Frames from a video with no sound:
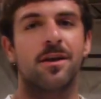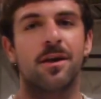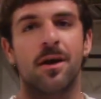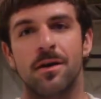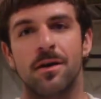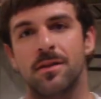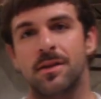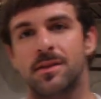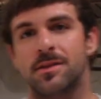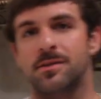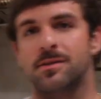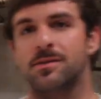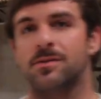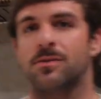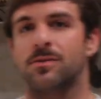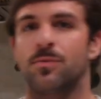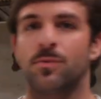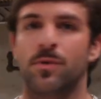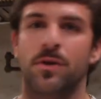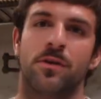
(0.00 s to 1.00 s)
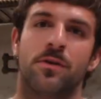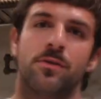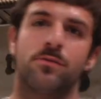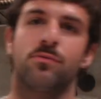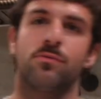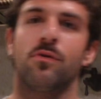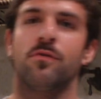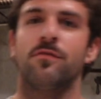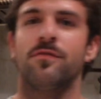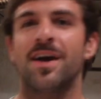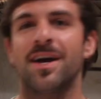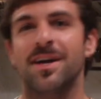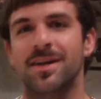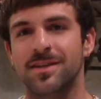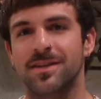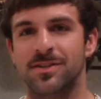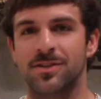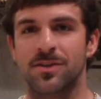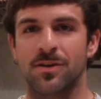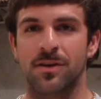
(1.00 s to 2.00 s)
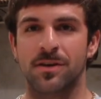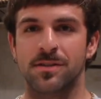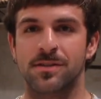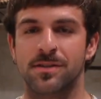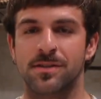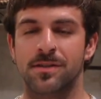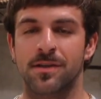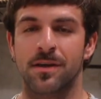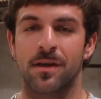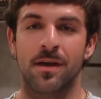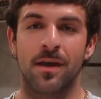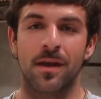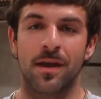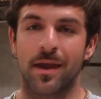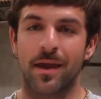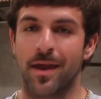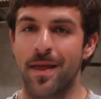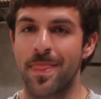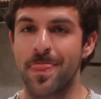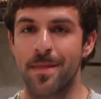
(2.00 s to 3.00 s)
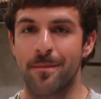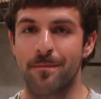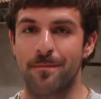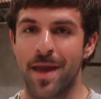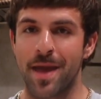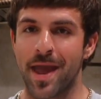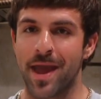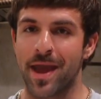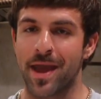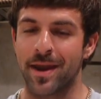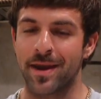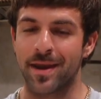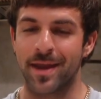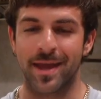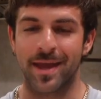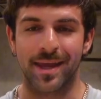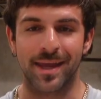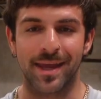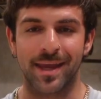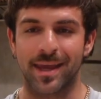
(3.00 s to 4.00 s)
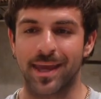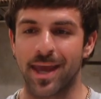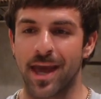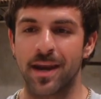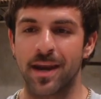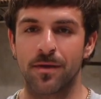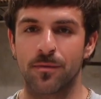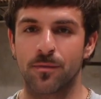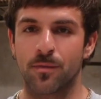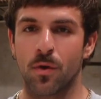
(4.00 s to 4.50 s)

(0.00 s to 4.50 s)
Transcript: cutlets. We're gonna throw vodka sauce in the pan, get it